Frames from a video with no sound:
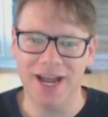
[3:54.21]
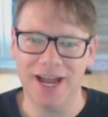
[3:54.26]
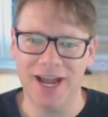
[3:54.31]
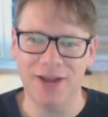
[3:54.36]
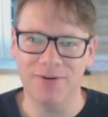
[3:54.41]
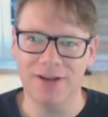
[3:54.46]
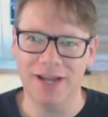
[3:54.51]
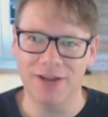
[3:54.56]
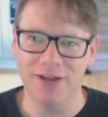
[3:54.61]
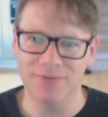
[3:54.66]

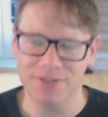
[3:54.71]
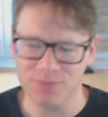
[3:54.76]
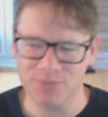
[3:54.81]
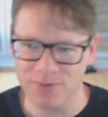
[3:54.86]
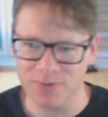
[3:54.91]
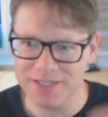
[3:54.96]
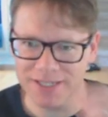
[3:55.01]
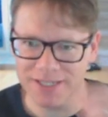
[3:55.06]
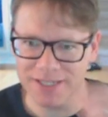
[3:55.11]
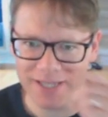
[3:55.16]
I I was
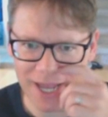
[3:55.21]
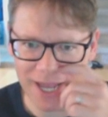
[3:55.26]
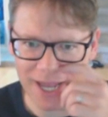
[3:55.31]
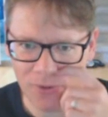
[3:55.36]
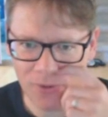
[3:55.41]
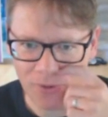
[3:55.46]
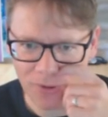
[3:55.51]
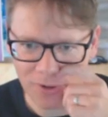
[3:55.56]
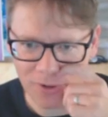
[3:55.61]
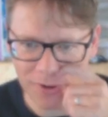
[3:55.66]
recently at
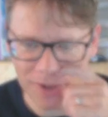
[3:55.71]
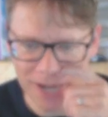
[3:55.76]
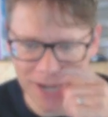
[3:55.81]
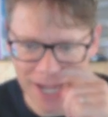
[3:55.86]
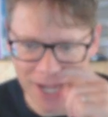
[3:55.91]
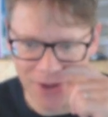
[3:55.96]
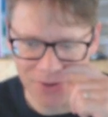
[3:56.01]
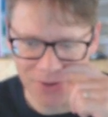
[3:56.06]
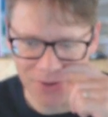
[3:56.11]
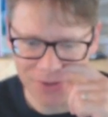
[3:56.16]
Horror
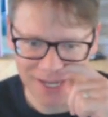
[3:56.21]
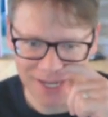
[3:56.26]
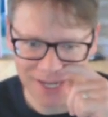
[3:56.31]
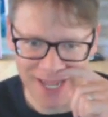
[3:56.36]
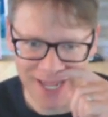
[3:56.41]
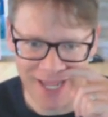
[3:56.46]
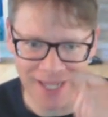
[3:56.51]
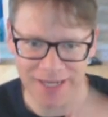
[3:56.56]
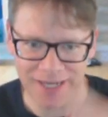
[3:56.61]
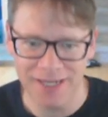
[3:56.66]
Hound
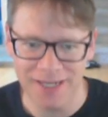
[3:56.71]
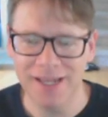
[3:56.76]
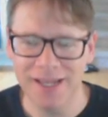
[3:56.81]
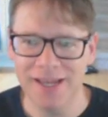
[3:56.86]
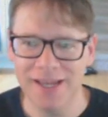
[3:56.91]
and